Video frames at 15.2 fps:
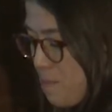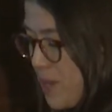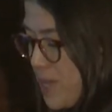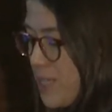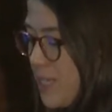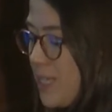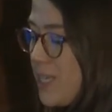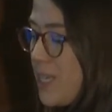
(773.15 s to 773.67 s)

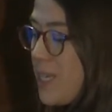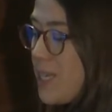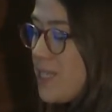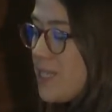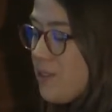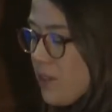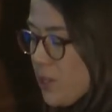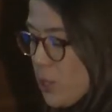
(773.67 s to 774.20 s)
basically
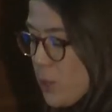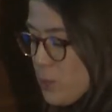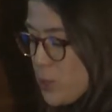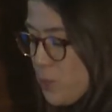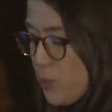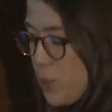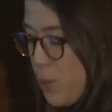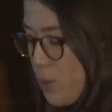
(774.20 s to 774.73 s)
develops,
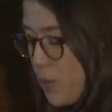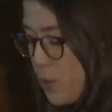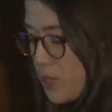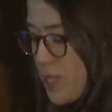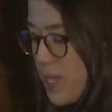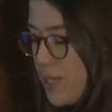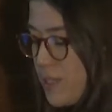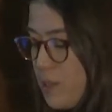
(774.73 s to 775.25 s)

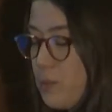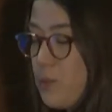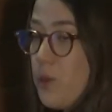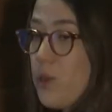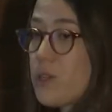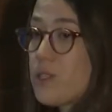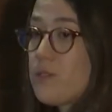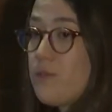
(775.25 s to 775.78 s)
promotes, and
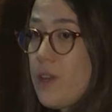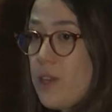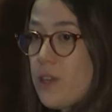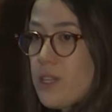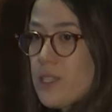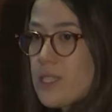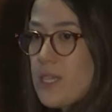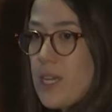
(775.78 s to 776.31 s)
deploys
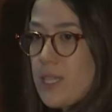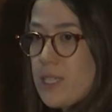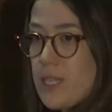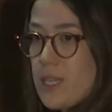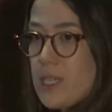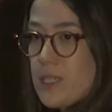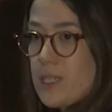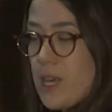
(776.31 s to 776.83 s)
various
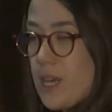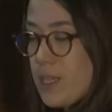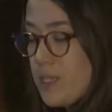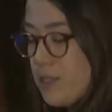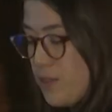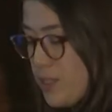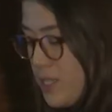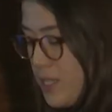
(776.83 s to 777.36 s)
CITS
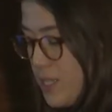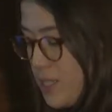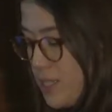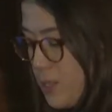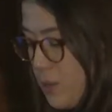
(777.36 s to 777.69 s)
activities